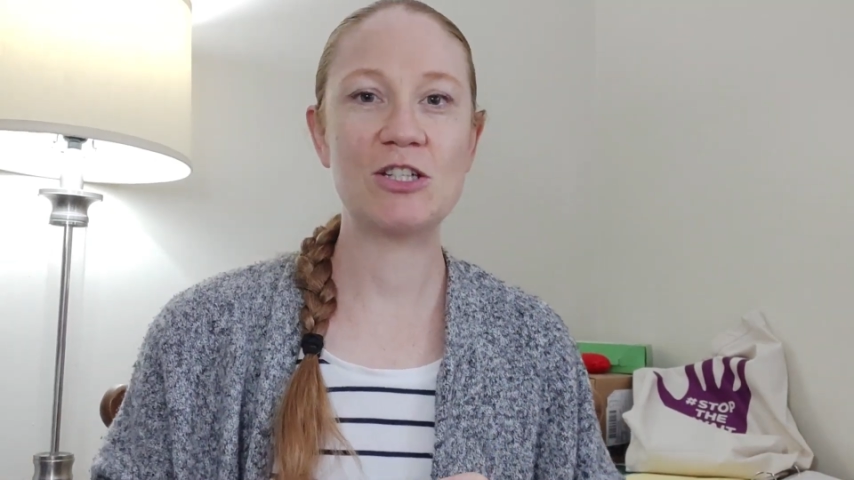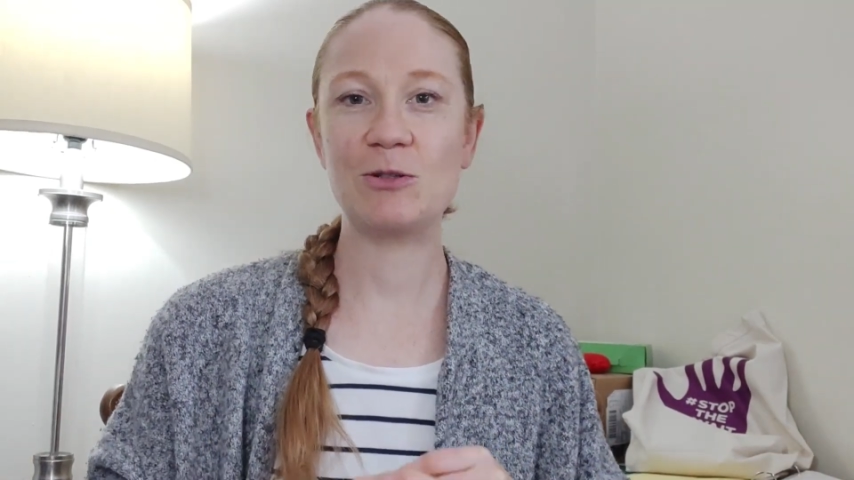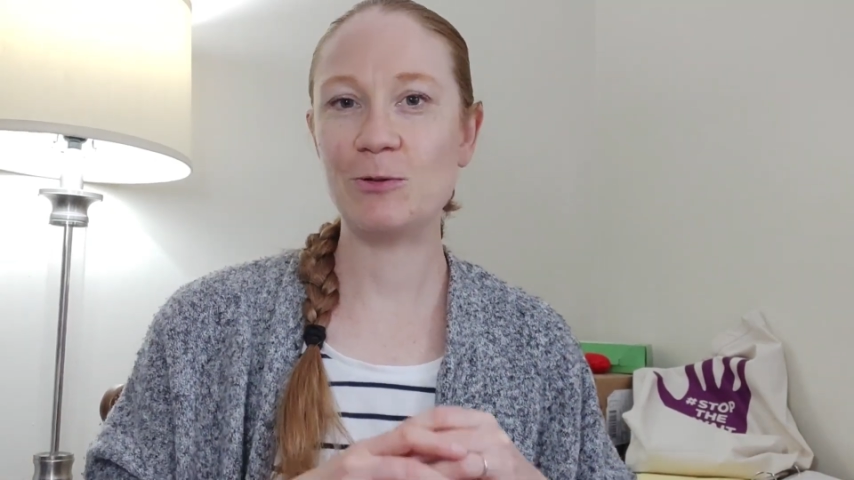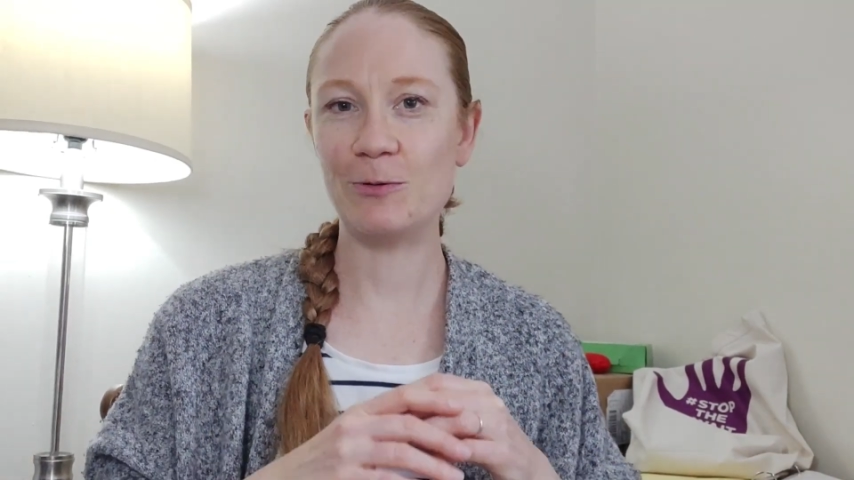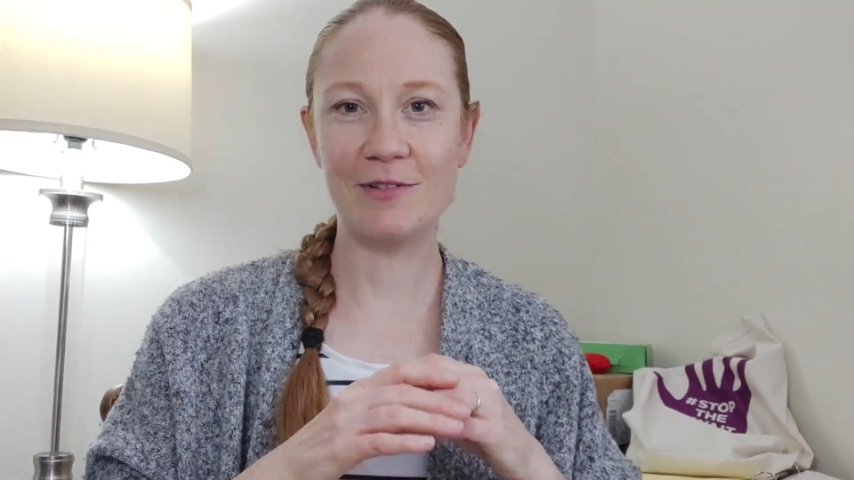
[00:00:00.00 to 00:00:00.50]

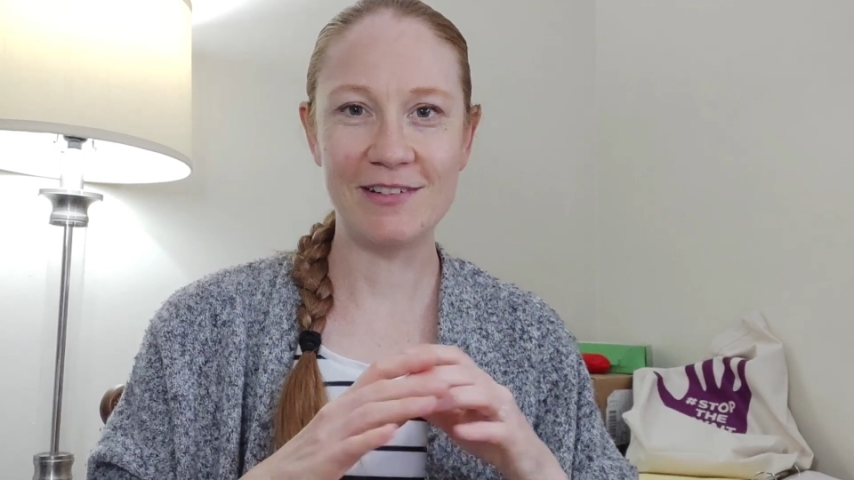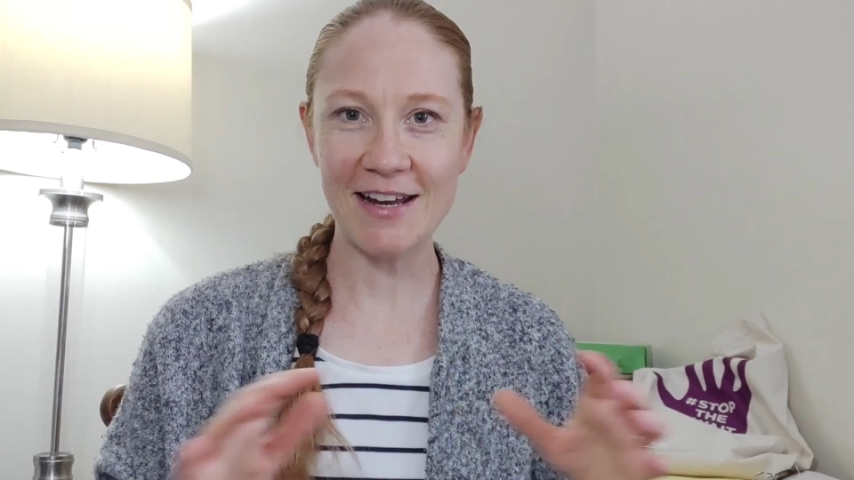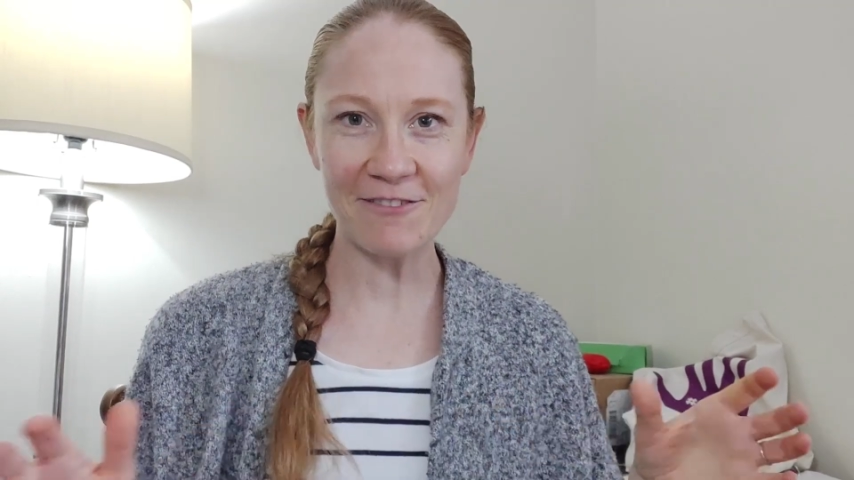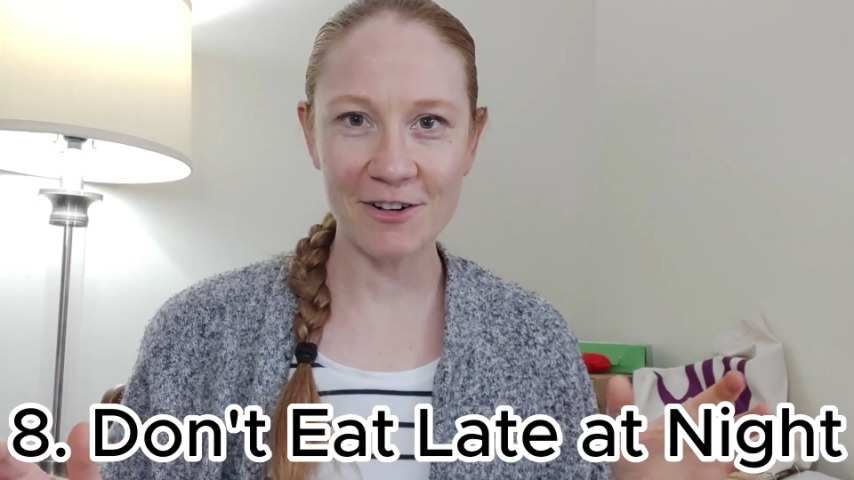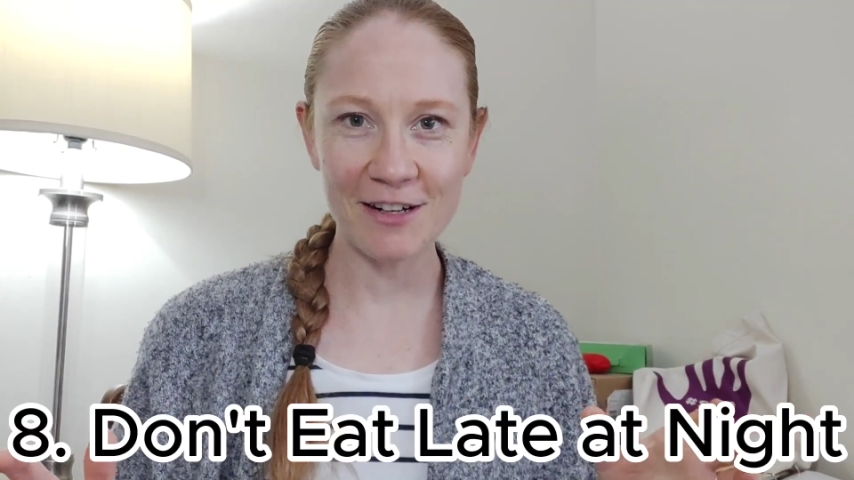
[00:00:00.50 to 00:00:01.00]
to
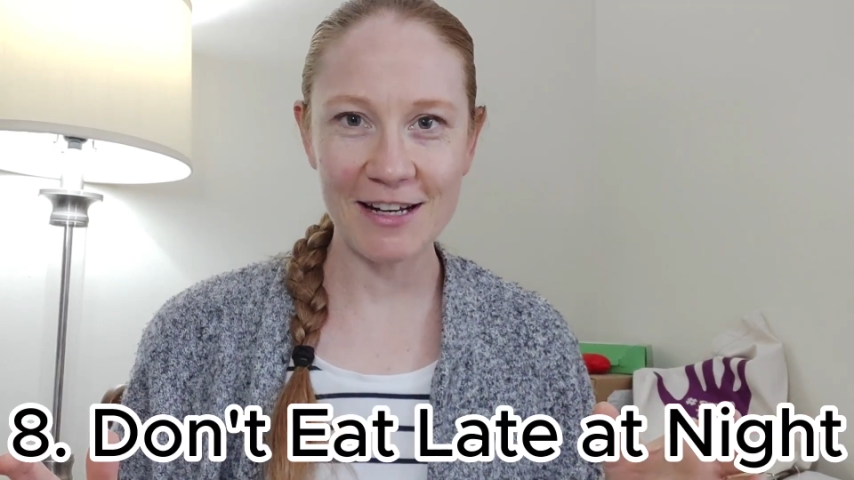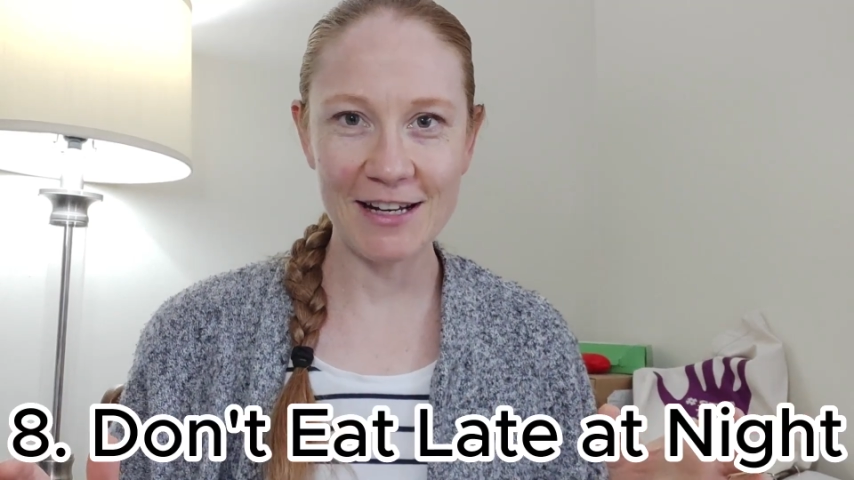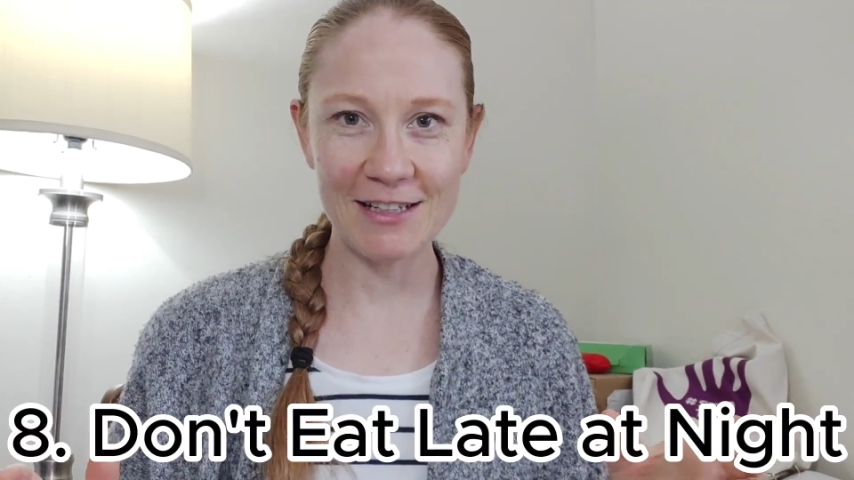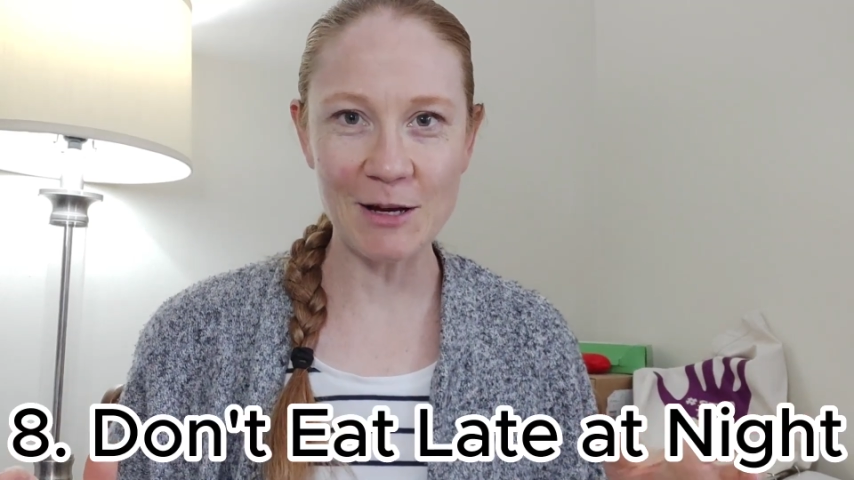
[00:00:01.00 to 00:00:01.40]
never eat